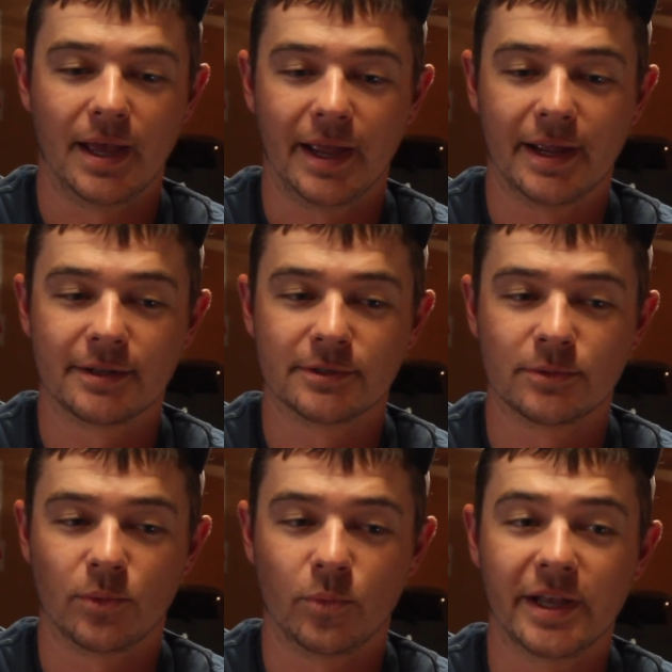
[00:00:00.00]

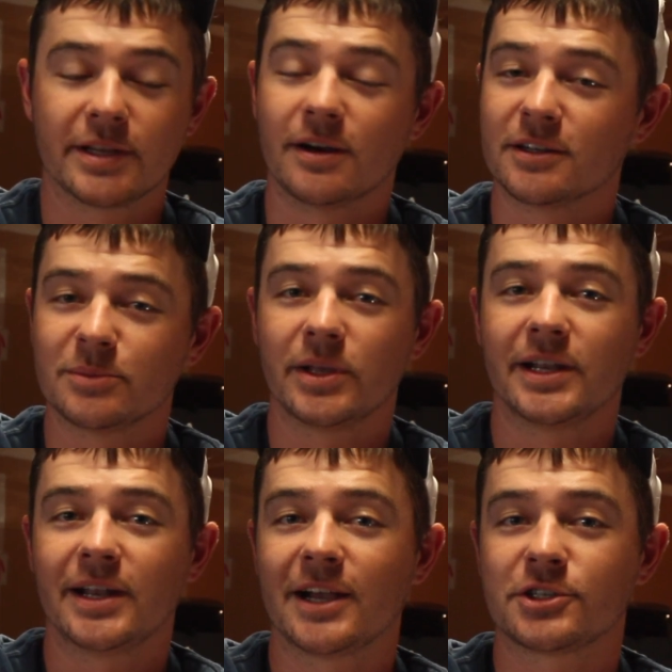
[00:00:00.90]
And we had
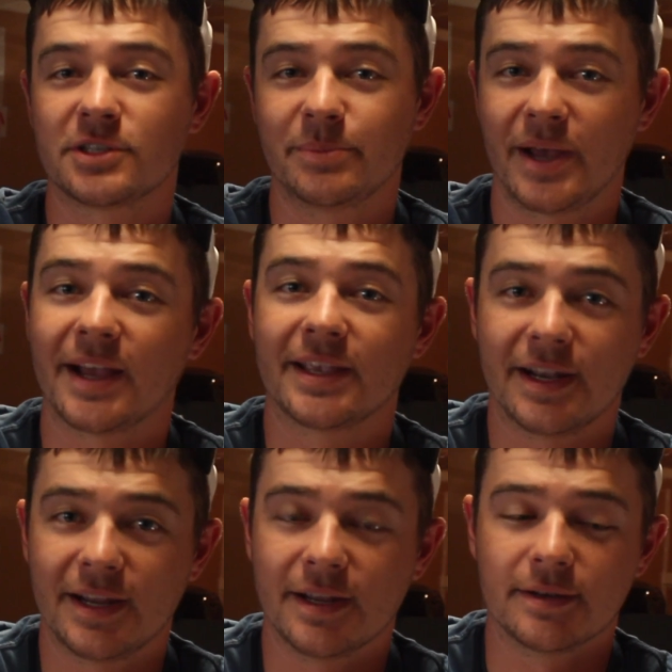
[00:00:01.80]
contemplated actually packing
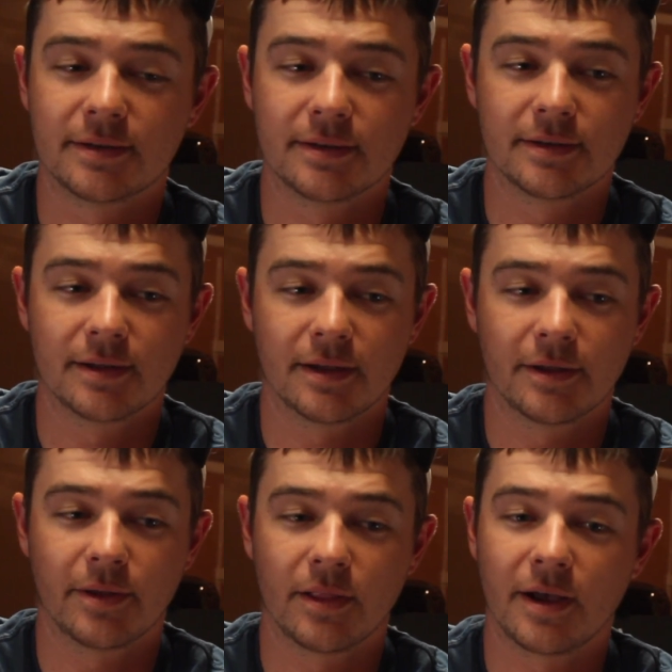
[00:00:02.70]
it in.
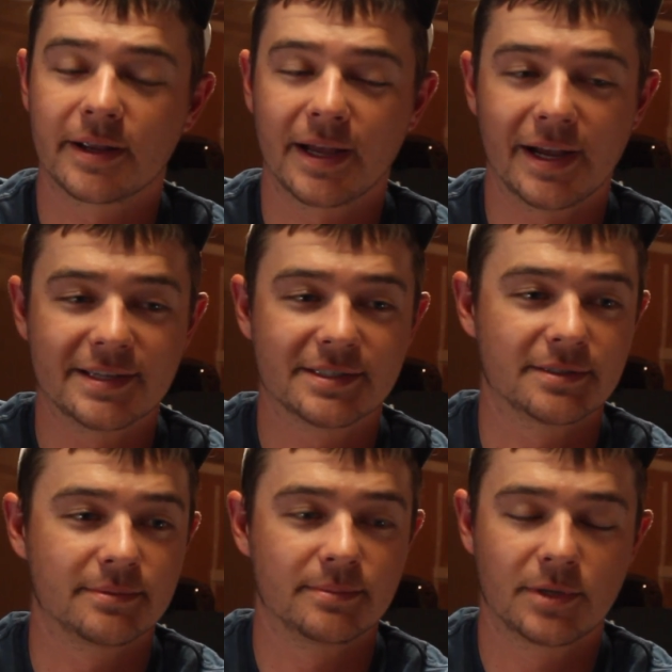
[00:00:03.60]
A lot of guys
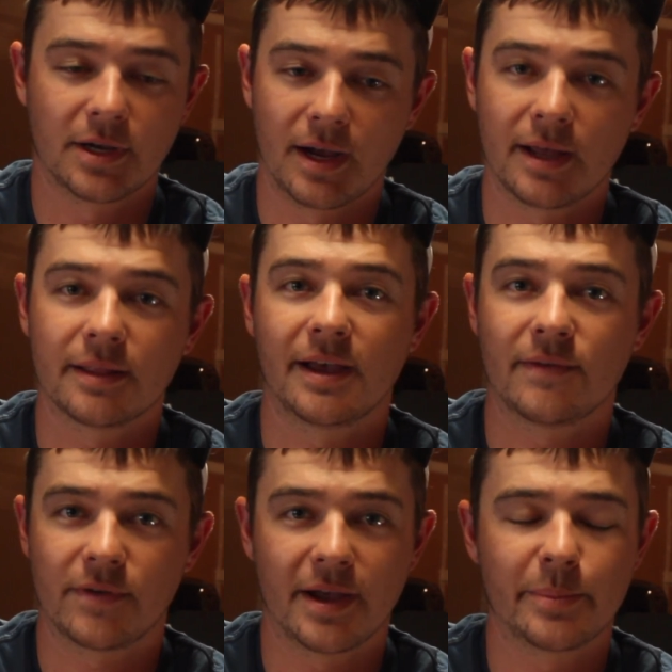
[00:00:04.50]
had caught
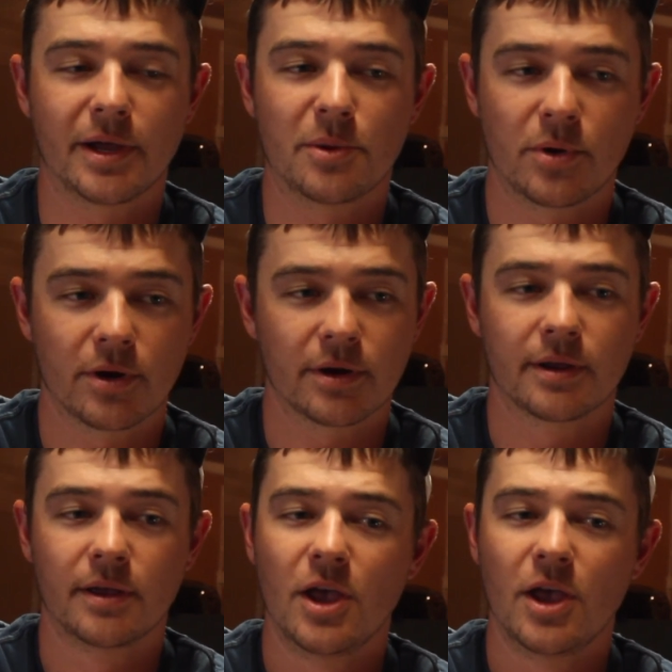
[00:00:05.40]
that 5-pound mark.